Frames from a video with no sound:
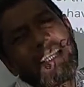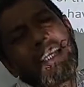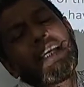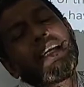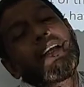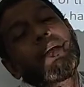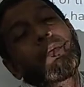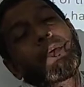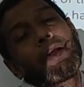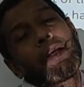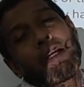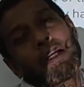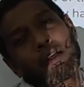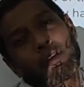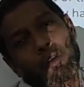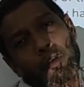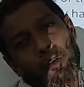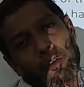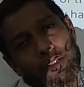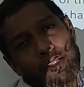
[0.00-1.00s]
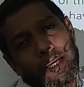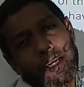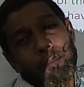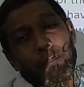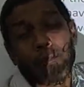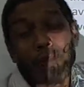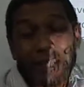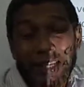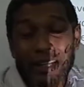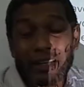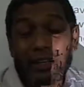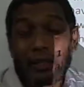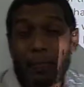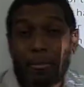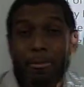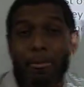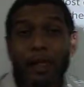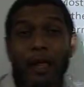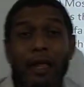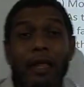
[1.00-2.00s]
independent clause here.
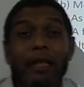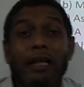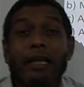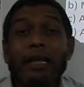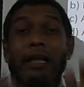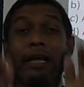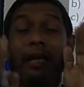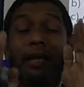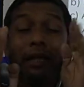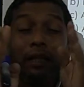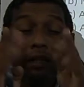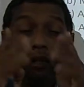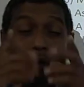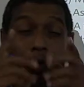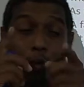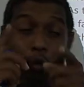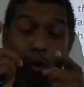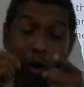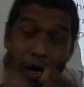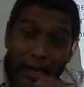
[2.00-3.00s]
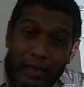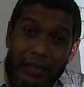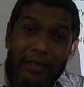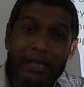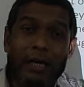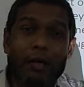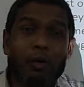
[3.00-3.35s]
Meaning, what the